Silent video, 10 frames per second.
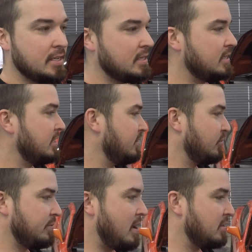
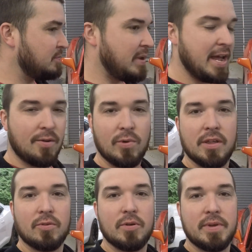With all this bad
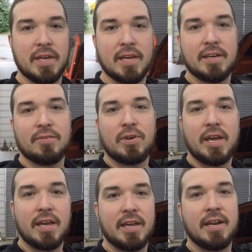weather we've been getting, we
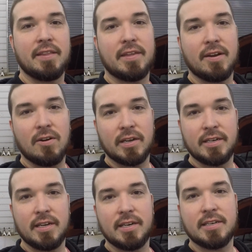can't get anything hardly
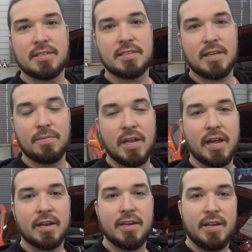done, it doesn't seem like.